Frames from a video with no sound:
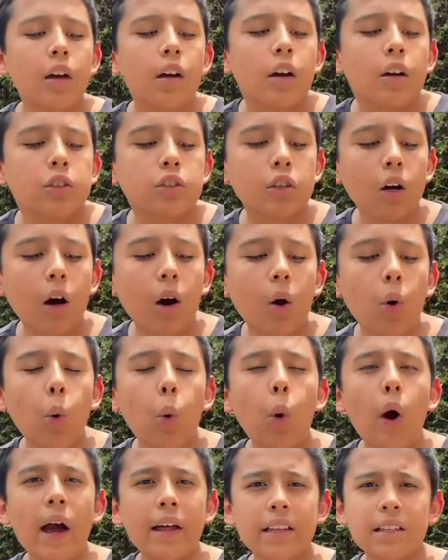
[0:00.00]

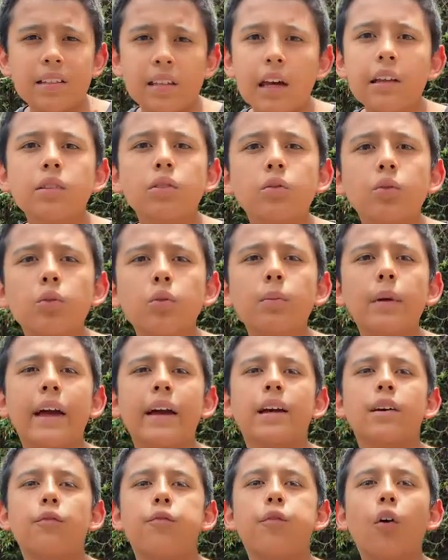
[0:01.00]
So I decided to
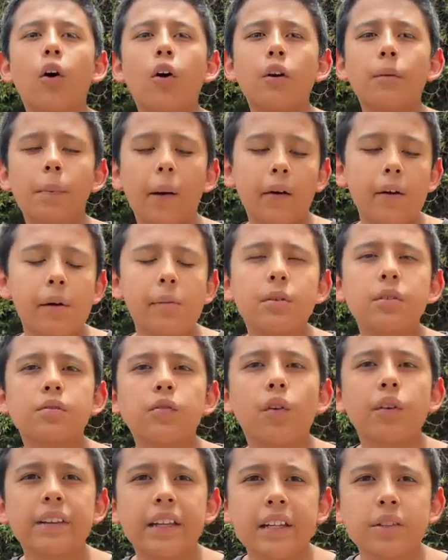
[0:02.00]
make four variables
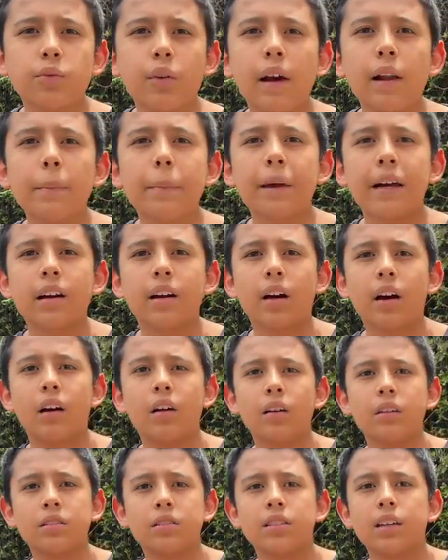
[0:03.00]
for this one
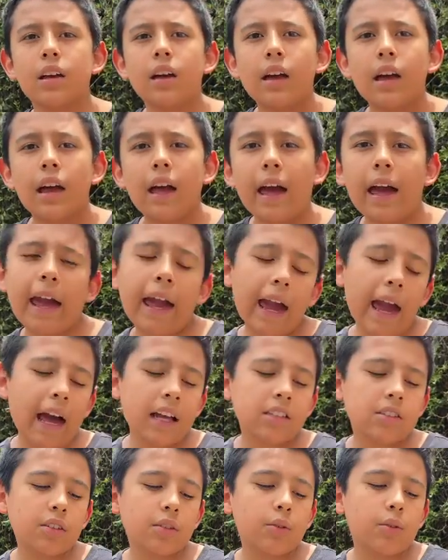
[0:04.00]
because, uh,
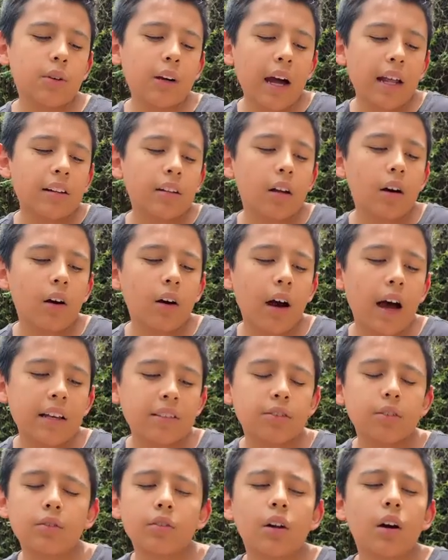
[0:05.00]
as you can know,
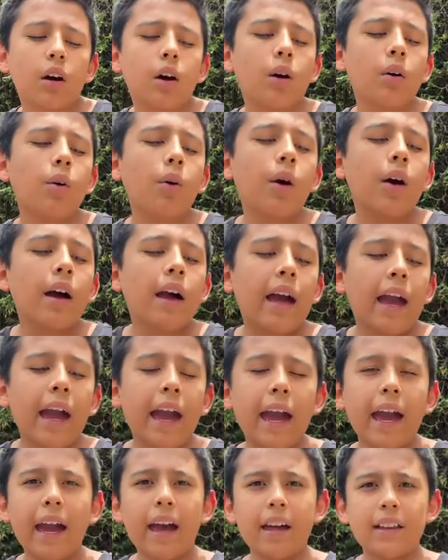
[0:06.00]
as you know,
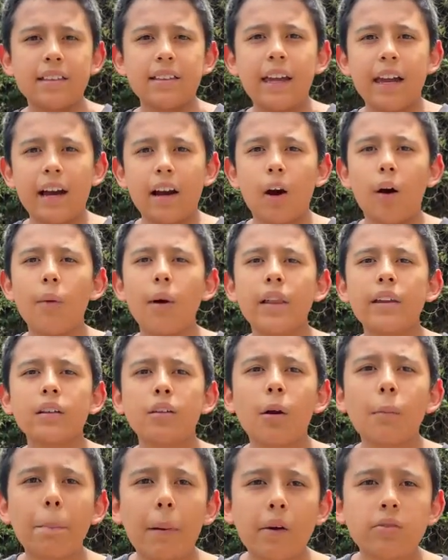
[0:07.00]
uh, the covalent
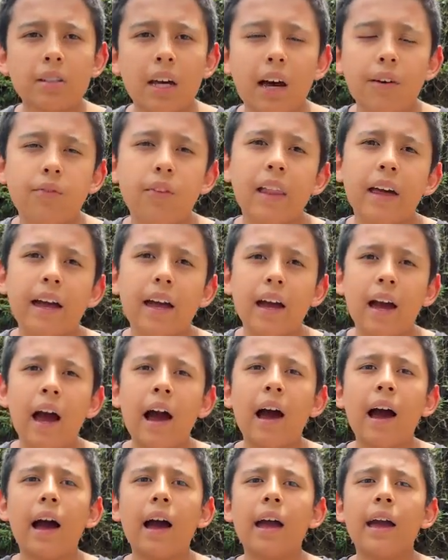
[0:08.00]
compounds have
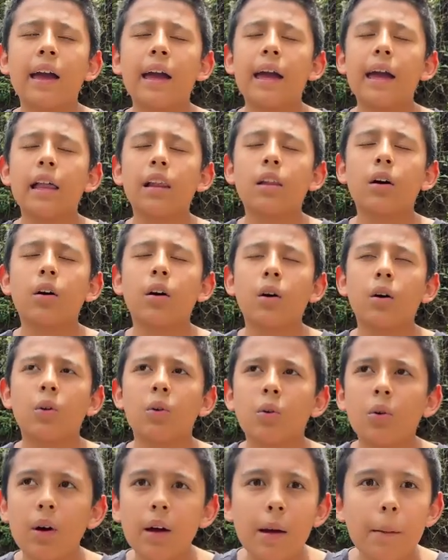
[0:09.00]
high, uh,
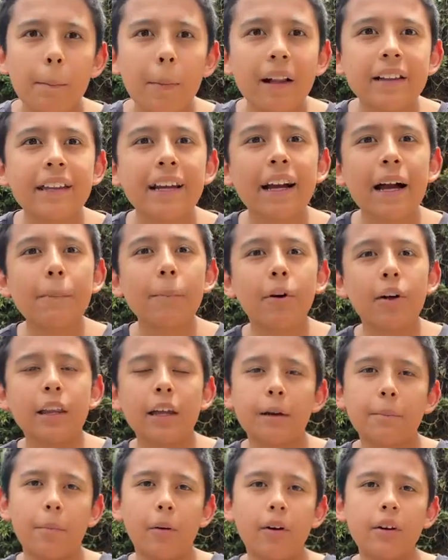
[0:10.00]
low melting and
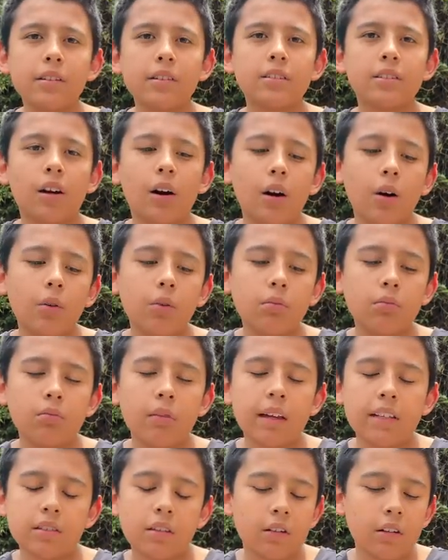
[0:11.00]
boiling point, so
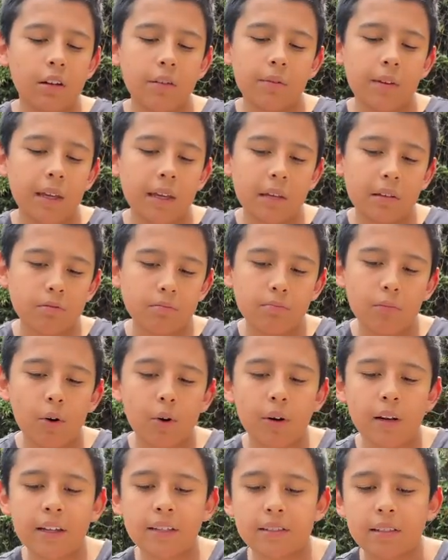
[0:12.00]
it's going to be more
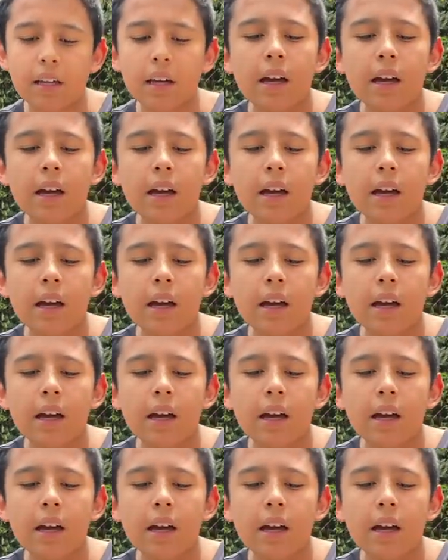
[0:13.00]
easy